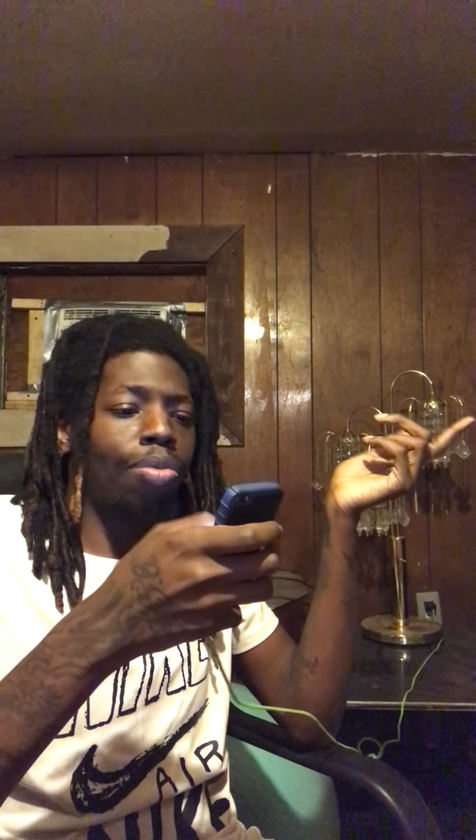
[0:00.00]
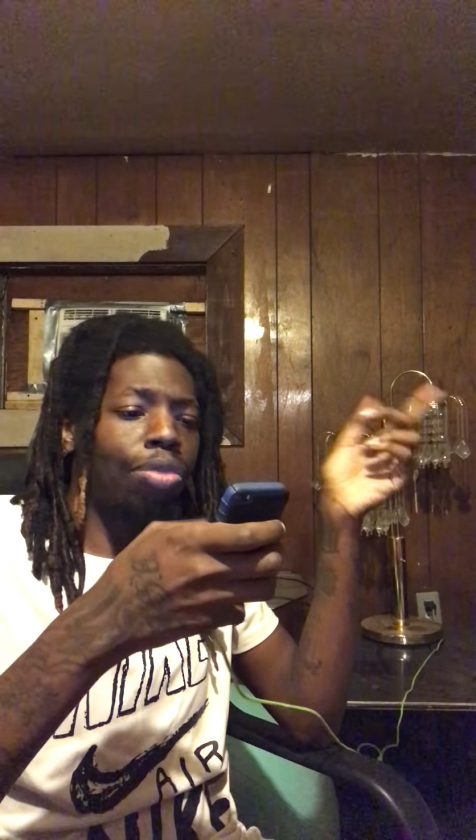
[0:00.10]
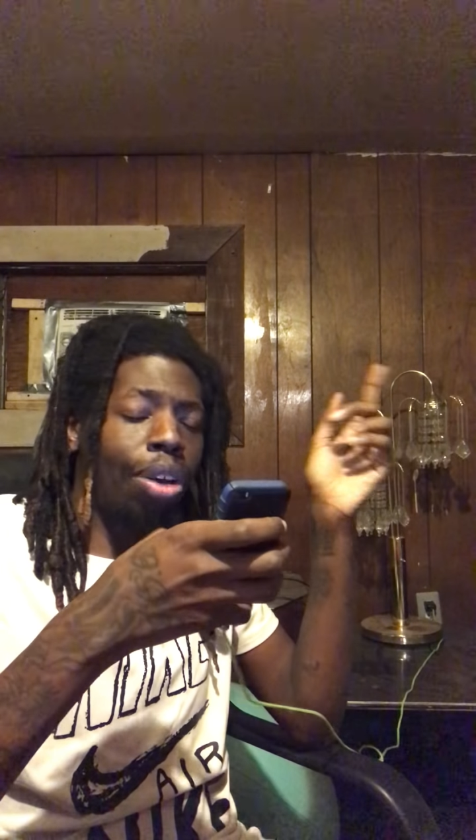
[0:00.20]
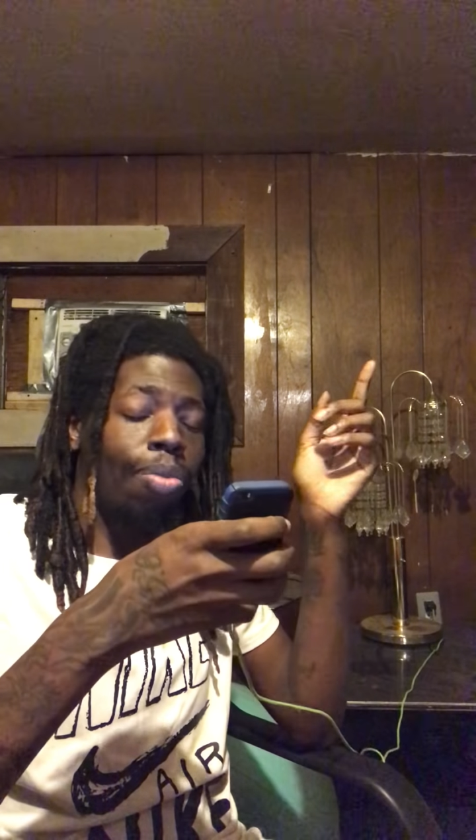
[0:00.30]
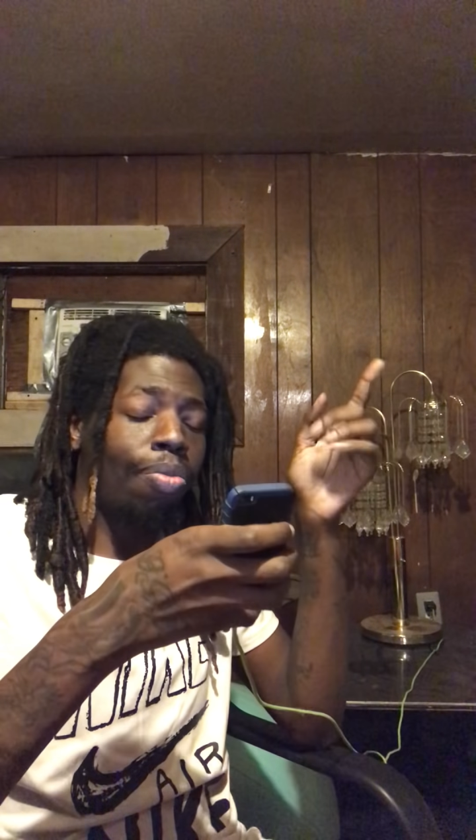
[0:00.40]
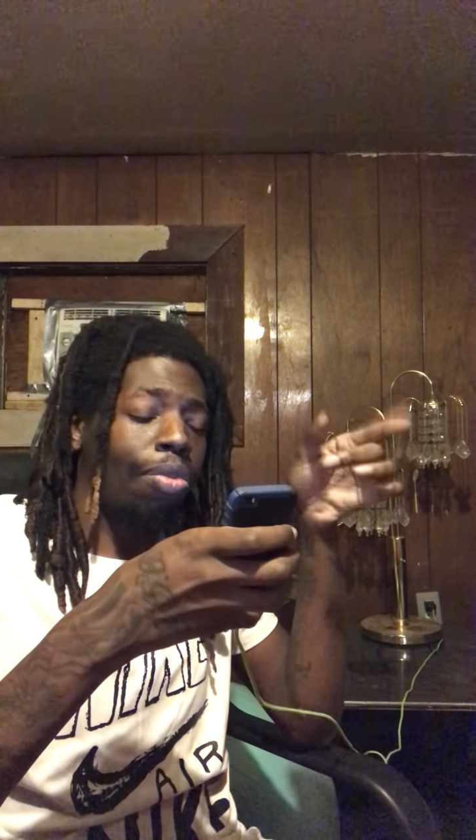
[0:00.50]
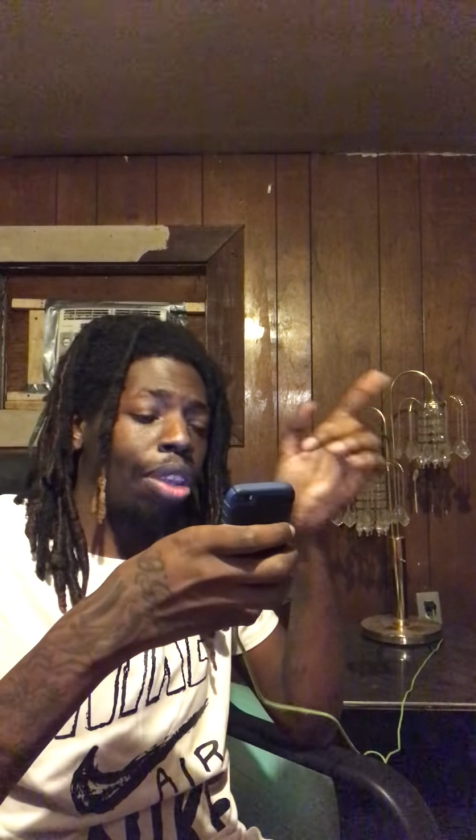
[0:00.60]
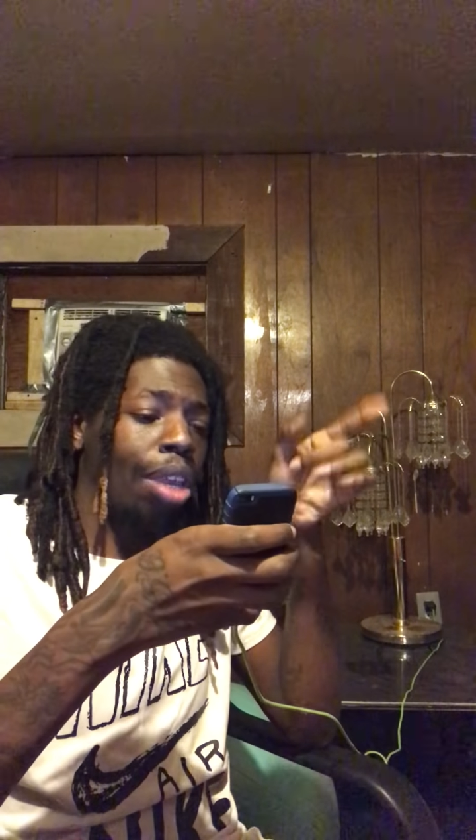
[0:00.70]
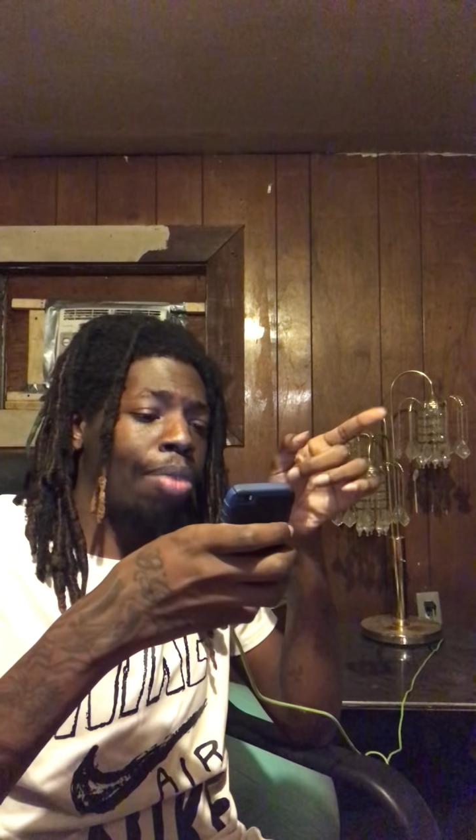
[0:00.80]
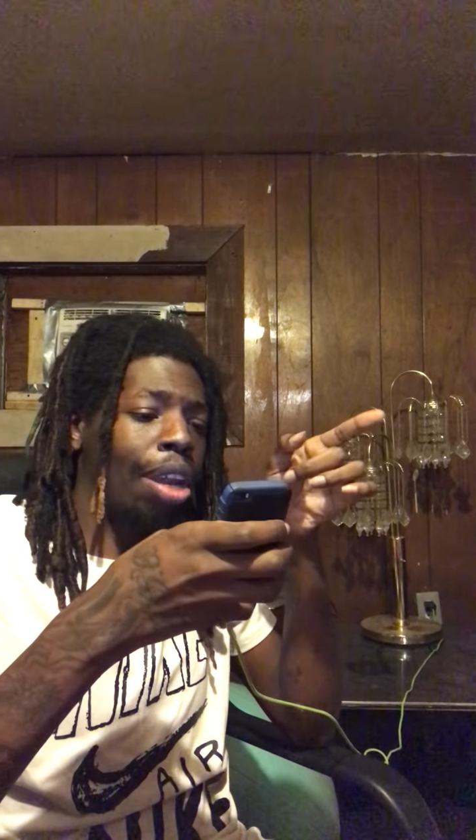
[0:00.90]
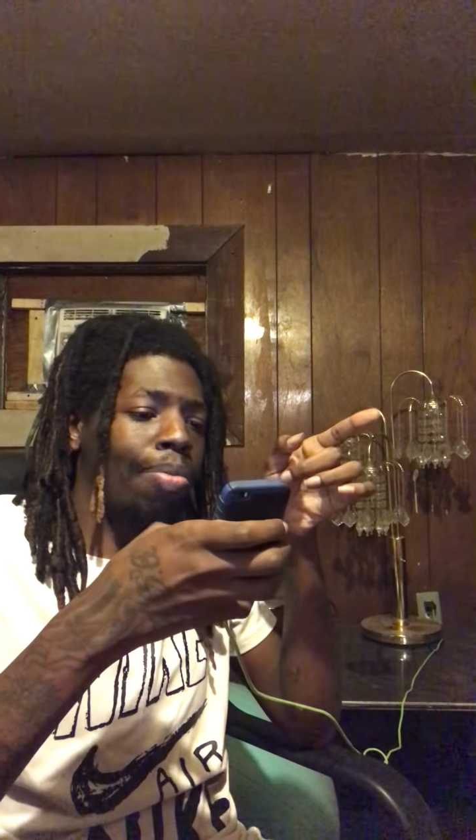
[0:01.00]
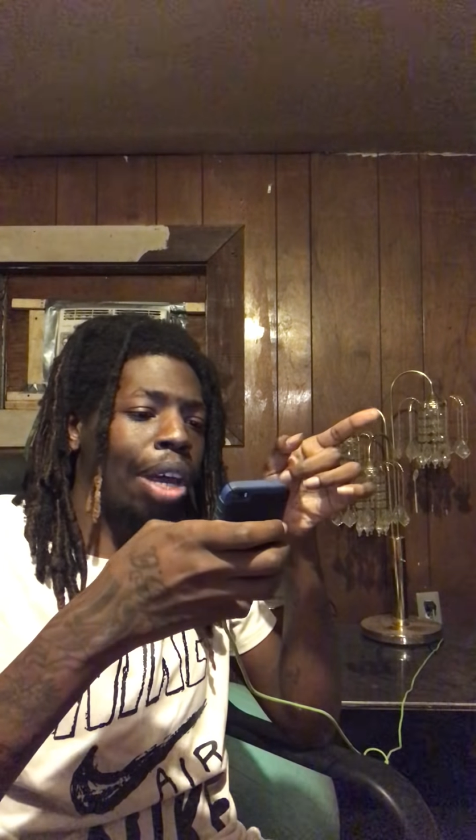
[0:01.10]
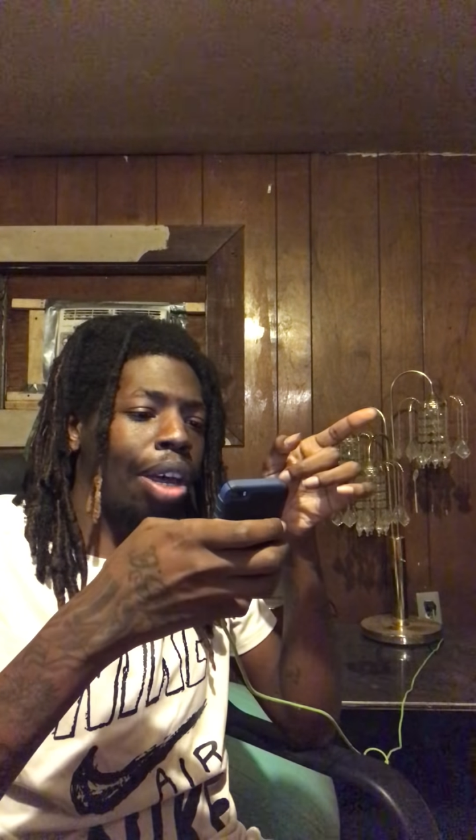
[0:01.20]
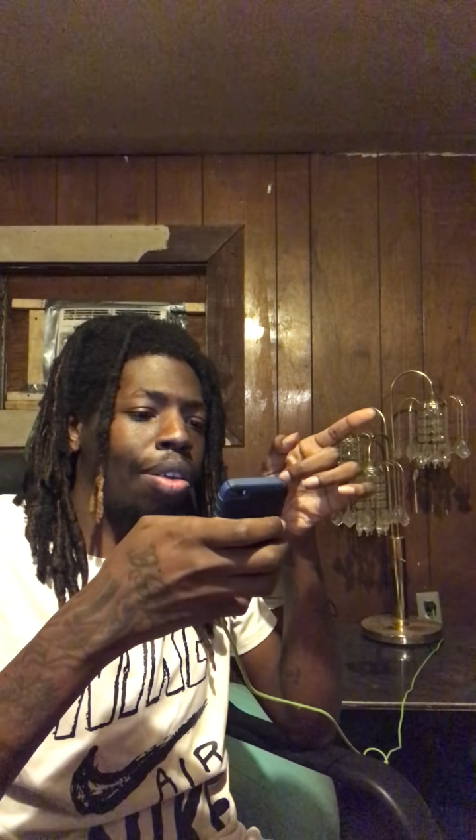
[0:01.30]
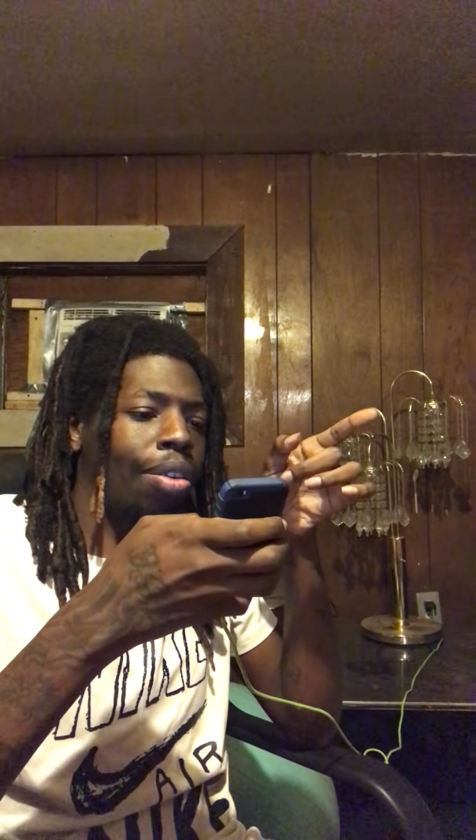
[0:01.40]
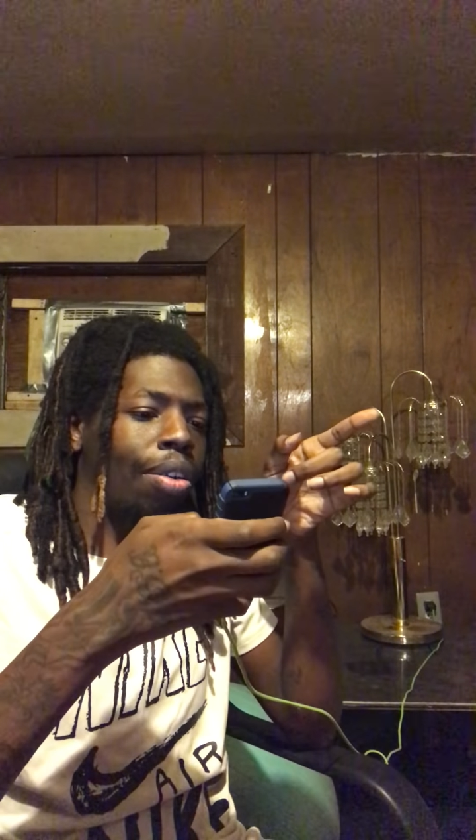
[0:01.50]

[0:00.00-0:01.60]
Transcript: So keep that in mind.